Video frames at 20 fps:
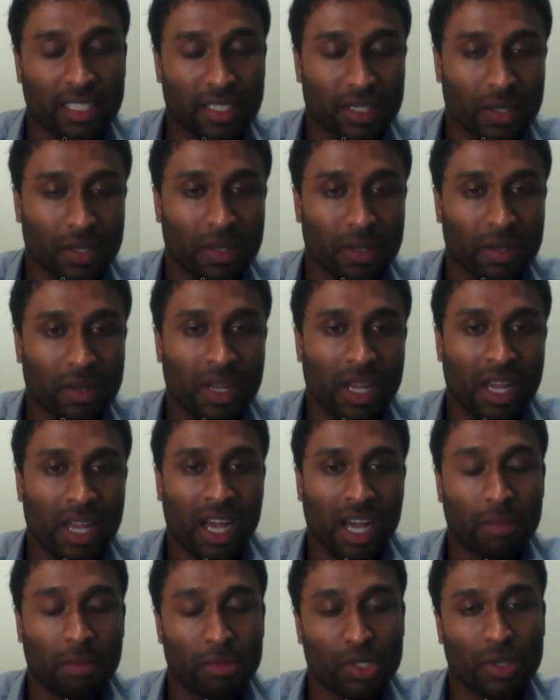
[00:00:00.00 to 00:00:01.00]
So
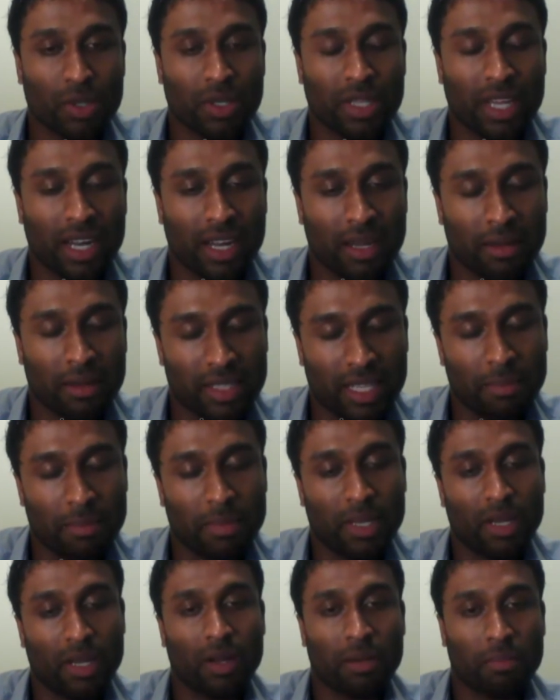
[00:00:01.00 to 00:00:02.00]
I'm sure there'll
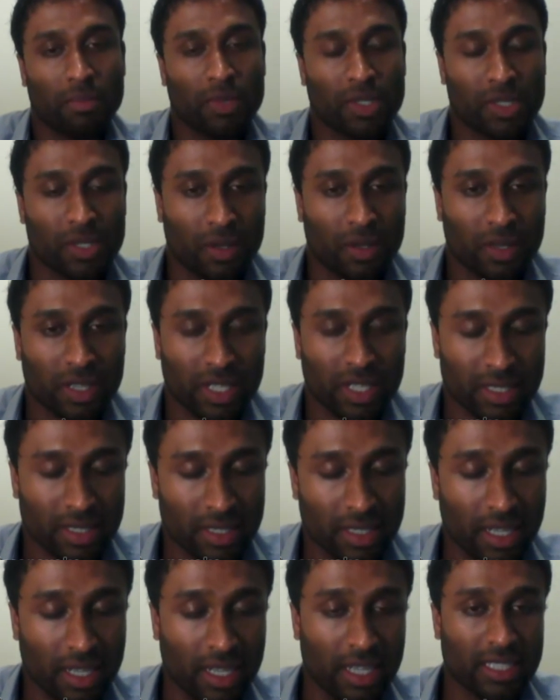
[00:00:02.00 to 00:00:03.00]
be a lot more
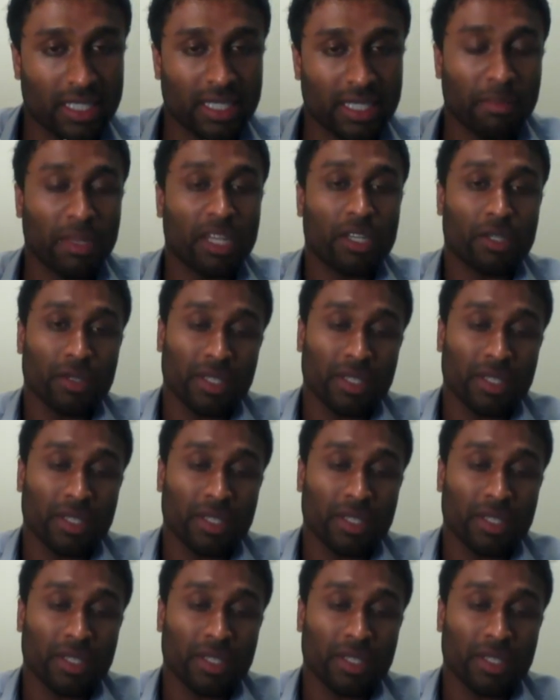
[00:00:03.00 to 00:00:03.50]
stories similar to